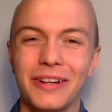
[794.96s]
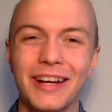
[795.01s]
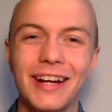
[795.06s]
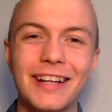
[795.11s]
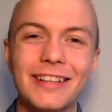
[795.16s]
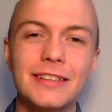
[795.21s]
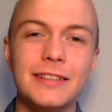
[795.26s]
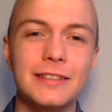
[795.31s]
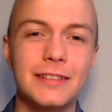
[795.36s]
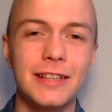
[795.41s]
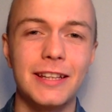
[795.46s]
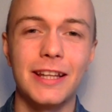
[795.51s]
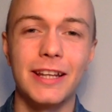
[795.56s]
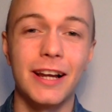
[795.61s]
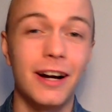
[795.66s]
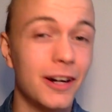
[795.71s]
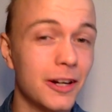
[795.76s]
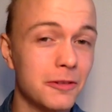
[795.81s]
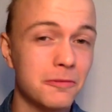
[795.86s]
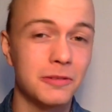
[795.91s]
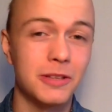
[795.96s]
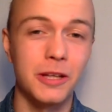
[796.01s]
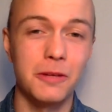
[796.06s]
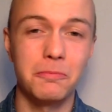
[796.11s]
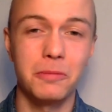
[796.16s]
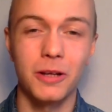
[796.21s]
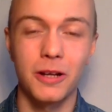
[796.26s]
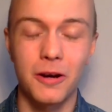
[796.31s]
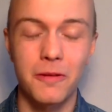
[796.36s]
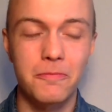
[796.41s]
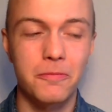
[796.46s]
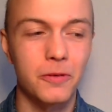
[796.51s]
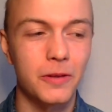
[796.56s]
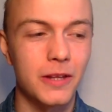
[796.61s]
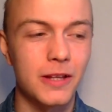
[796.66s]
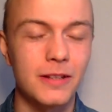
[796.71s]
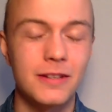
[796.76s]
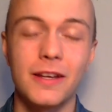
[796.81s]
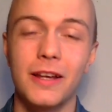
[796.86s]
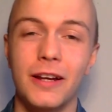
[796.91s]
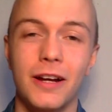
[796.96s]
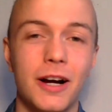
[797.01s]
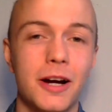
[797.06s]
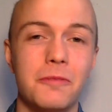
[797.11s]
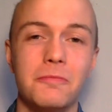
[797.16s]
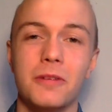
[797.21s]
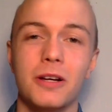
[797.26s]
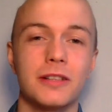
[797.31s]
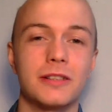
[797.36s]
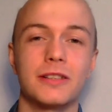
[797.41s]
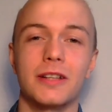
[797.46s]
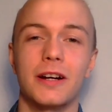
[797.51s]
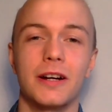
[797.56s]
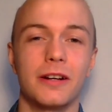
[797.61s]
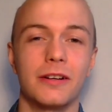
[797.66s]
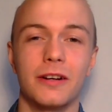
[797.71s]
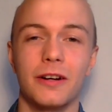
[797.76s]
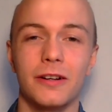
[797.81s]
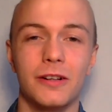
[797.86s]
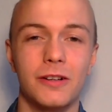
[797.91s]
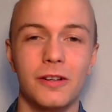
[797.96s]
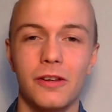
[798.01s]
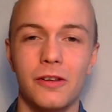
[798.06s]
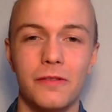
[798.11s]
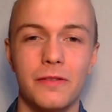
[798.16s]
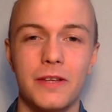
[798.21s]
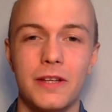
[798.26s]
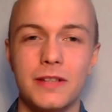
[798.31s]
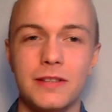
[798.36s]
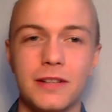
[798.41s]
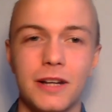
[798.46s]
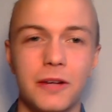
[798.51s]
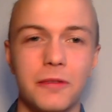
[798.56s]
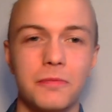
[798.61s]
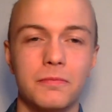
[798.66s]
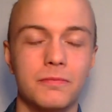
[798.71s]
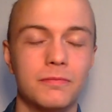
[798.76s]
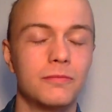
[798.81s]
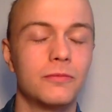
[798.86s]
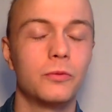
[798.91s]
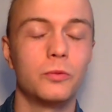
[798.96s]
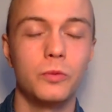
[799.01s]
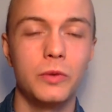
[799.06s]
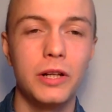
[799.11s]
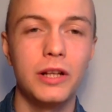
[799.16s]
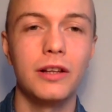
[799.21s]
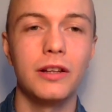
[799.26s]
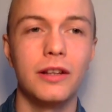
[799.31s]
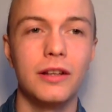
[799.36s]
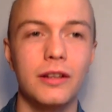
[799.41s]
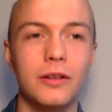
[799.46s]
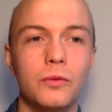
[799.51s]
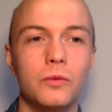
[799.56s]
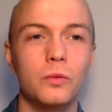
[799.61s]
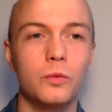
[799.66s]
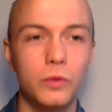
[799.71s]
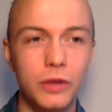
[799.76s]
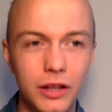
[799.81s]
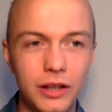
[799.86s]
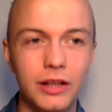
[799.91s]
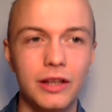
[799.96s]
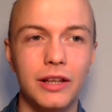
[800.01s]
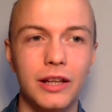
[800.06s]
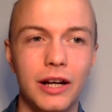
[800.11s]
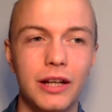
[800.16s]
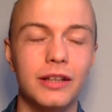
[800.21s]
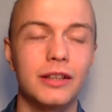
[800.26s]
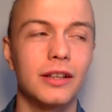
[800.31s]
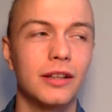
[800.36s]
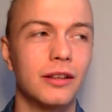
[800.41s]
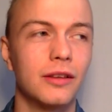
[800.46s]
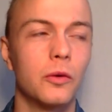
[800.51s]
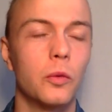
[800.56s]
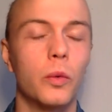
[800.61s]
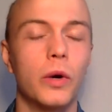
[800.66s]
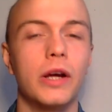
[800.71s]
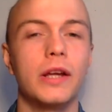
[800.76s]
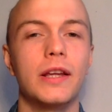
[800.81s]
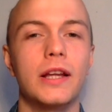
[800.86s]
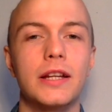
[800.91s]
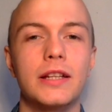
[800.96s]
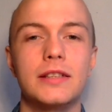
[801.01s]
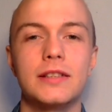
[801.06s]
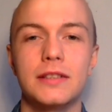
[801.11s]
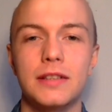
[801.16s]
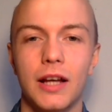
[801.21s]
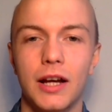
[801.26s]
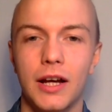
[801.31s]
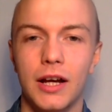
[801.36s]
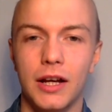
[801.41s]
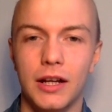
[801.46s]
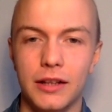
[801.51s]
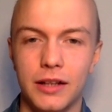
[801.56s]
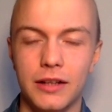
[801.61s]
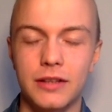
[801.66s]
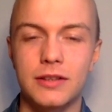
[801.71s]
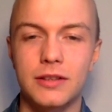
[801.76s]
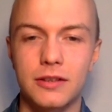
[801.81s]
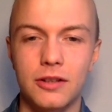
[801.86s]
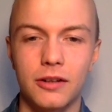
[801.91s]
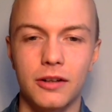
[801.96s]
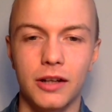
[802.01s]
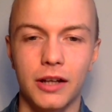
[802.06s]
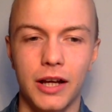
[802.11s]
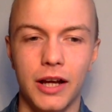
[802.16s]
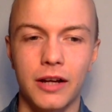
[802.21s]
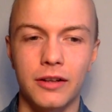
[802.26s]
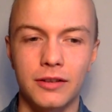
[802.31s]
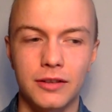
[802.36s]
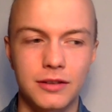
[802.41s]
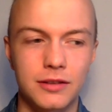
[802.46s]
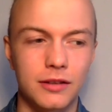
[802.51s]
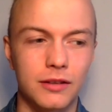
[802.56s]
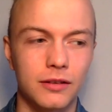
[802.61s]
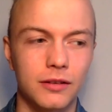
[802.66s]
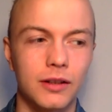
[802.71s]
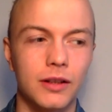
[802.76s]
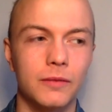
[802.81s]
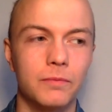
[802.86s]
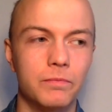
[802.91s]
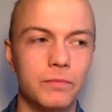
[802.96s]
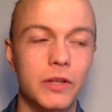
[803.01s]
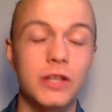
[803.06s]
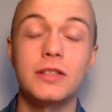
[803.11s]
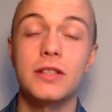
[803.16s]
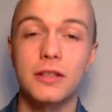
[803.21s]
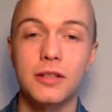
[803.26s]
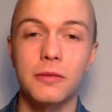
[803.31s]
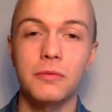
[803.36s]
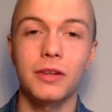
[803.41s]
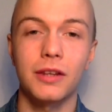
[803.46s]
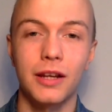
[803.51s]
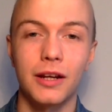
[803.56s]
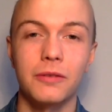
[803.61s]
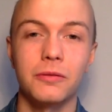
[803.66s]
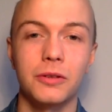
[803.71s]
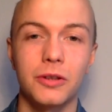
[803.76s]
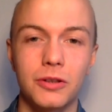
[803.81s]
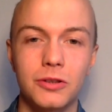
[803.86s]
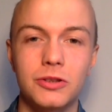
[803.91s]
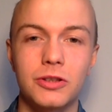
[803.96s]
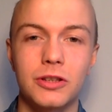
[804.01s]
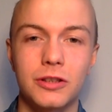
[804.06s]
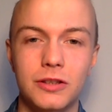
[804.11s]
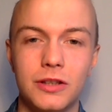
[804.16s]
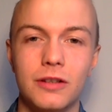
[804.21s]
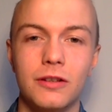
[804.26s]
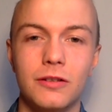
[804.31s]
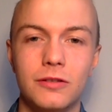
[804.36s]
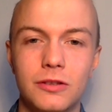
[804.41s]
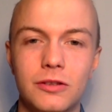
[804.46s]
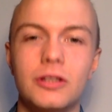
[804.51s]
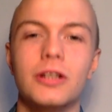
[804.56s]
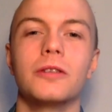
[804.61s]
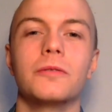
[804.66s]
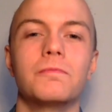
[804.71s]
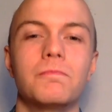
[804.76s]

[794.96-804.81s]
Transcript: see that I'm keeping up with it and I'm not tired at all of this. I'm really, really liking the way that it's turning out. So this is something that I'm going to continue to do.